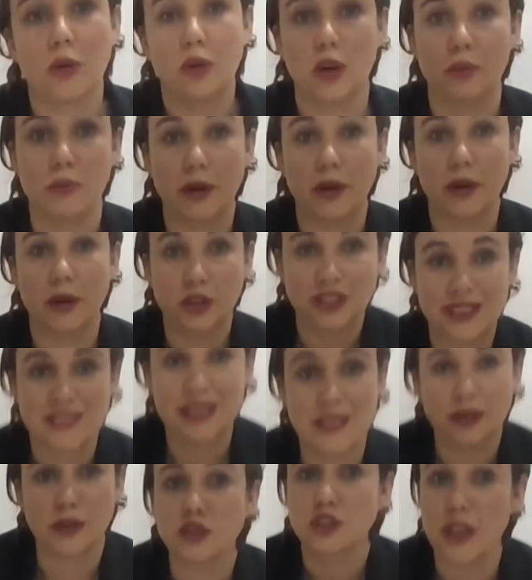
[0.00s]
or
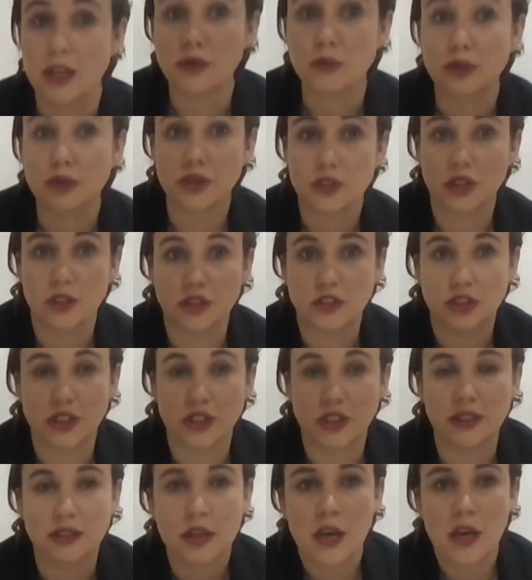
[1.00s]
emergency or general
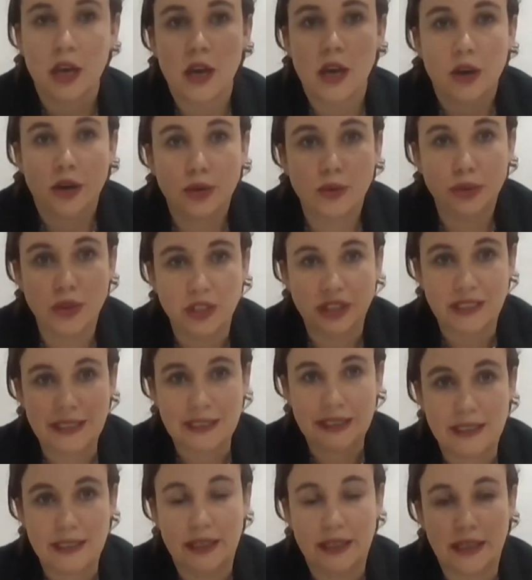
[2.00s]
surgeons who
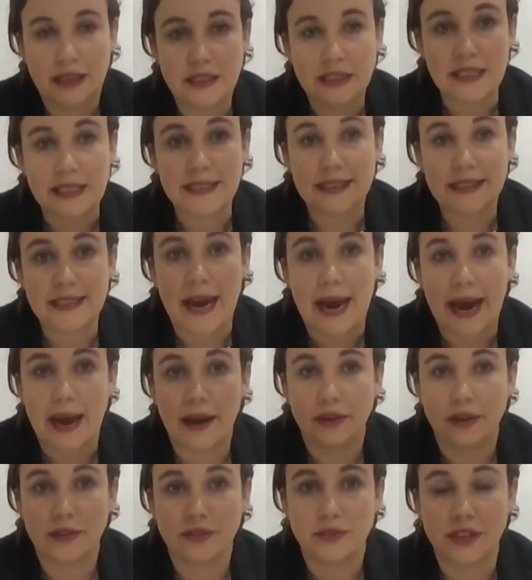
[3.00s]
really need to
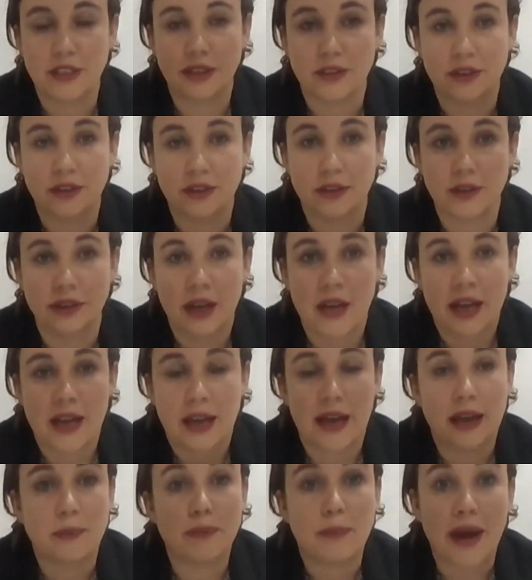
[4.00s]
have either
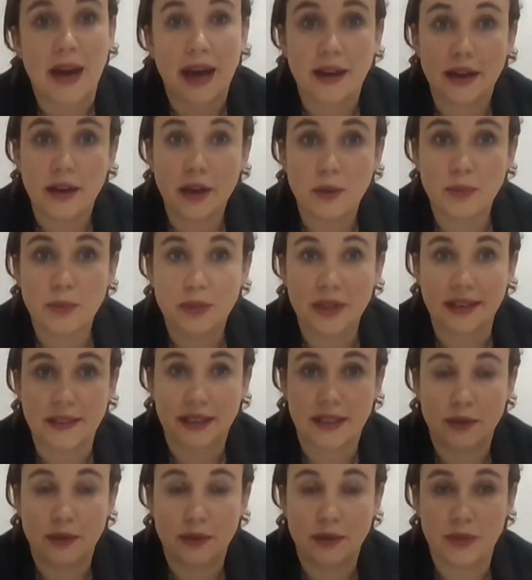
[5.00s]
a backup
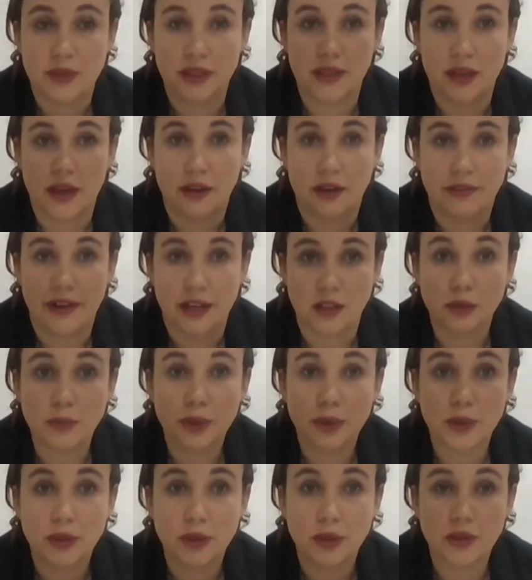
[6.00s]
that can be
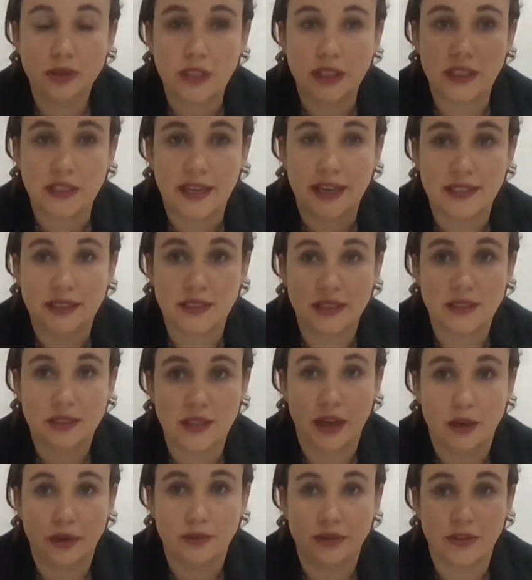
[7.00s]
available in
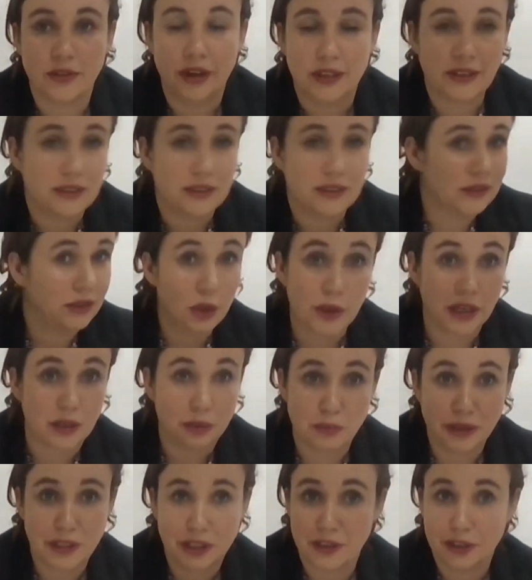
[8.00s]
cases of a
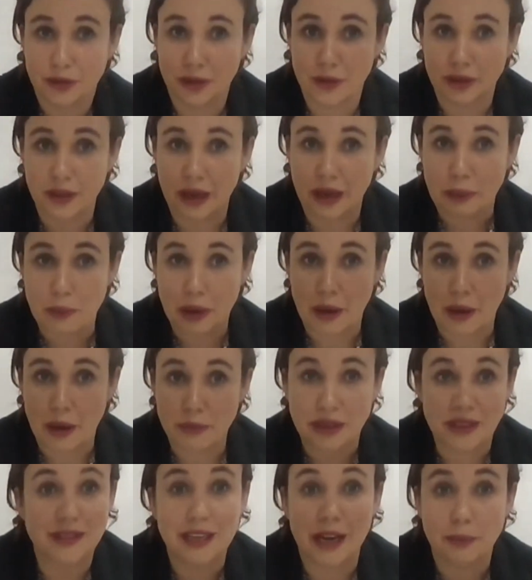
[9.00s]
quick bleeder or a
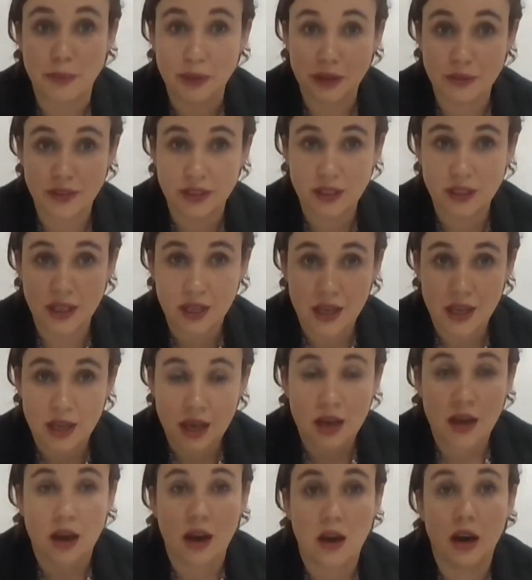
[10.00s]
misstep even,
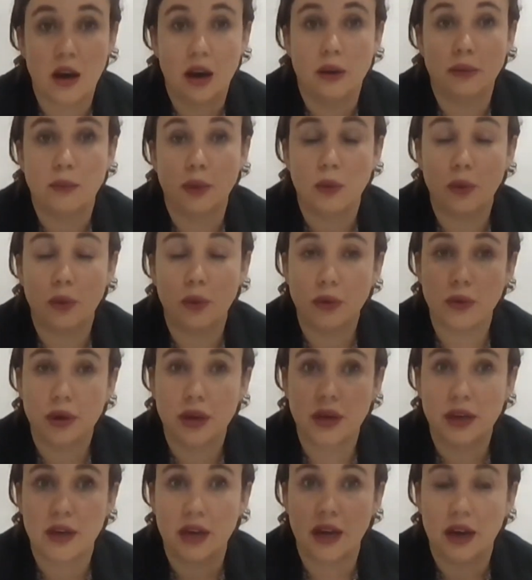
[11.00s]

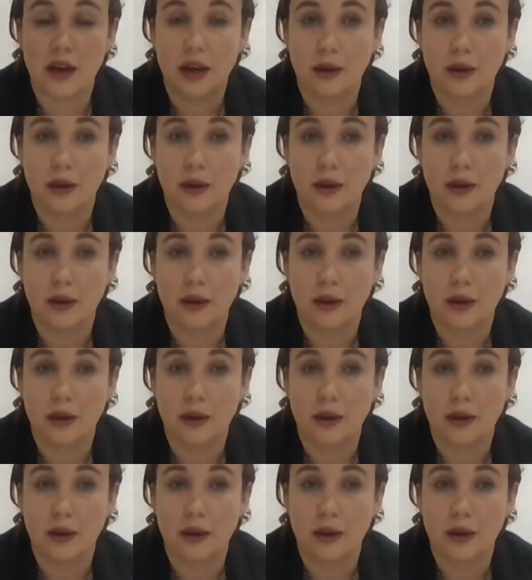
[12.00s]
or